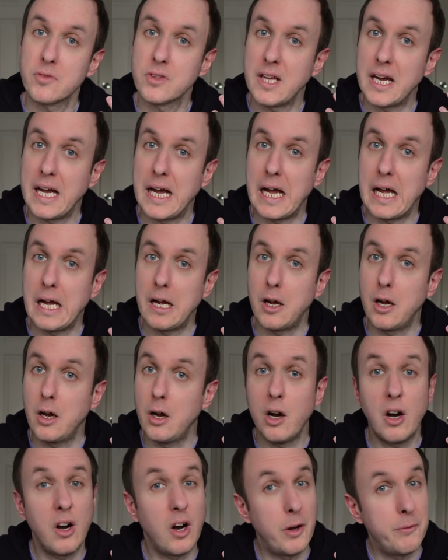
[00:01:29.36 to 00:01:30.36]
that
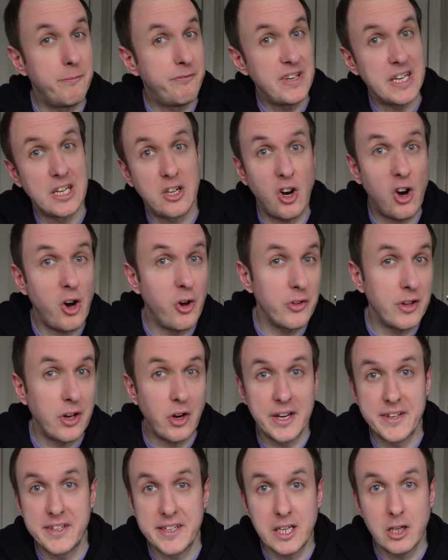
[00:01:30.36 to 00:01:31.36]
I think aren't
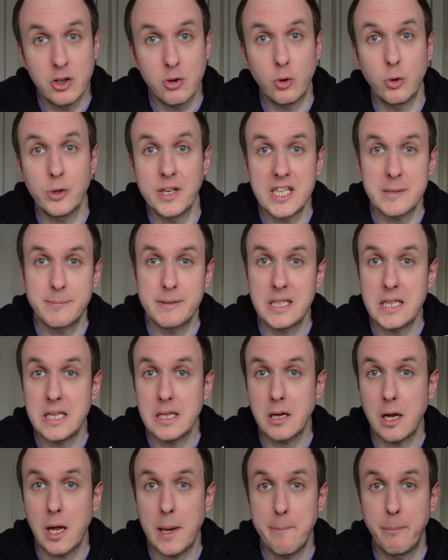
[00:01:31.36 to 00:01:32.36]
ideal or need to be
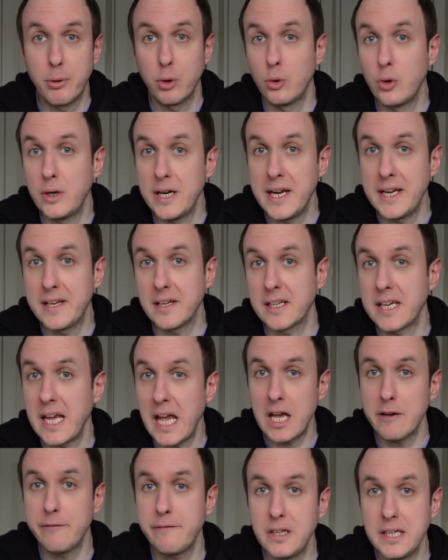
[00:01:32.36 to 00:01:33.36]
employed
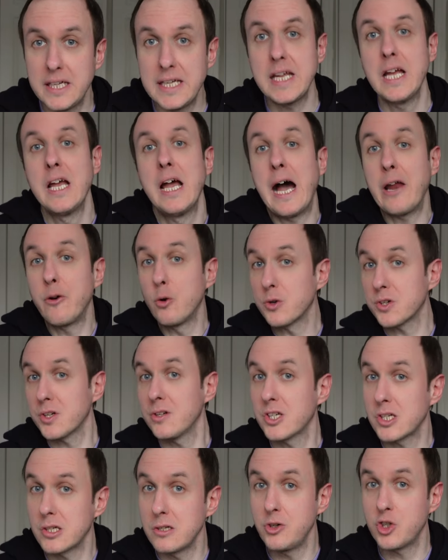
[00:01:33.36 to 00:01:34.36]
carefully, and also the
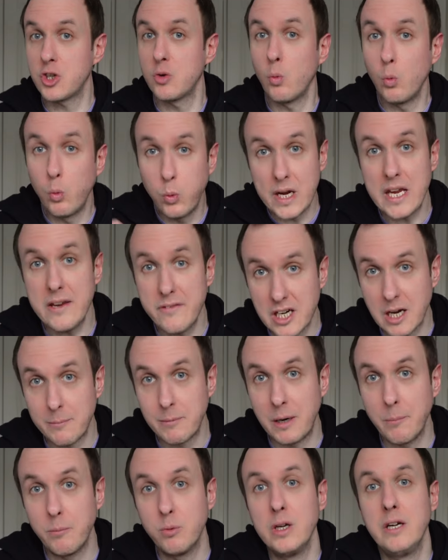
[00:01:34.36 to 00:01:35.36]
solution we've come
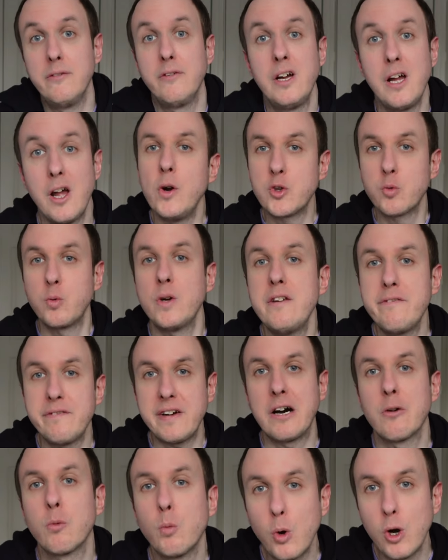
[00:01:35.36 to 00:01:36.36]
up with, which we
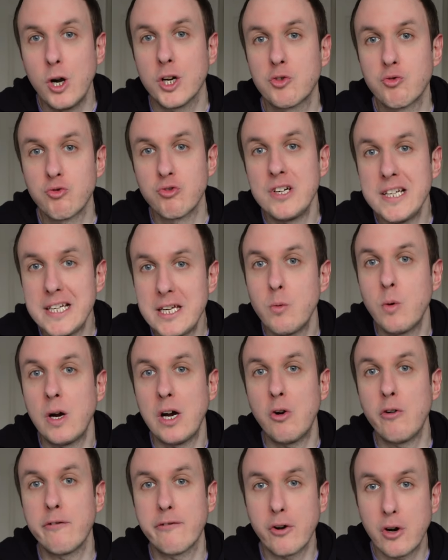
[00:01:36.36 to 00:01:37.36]
found works really
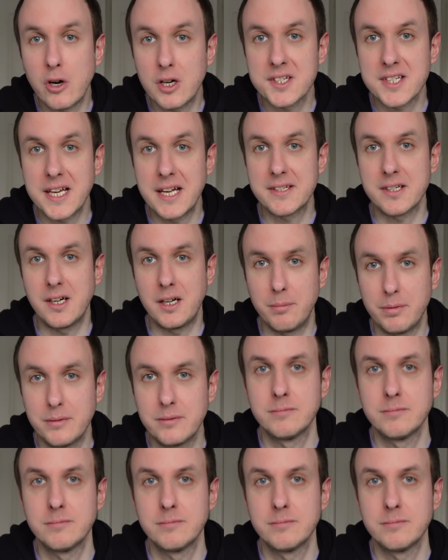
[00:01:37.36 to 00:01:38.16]
well for our setup.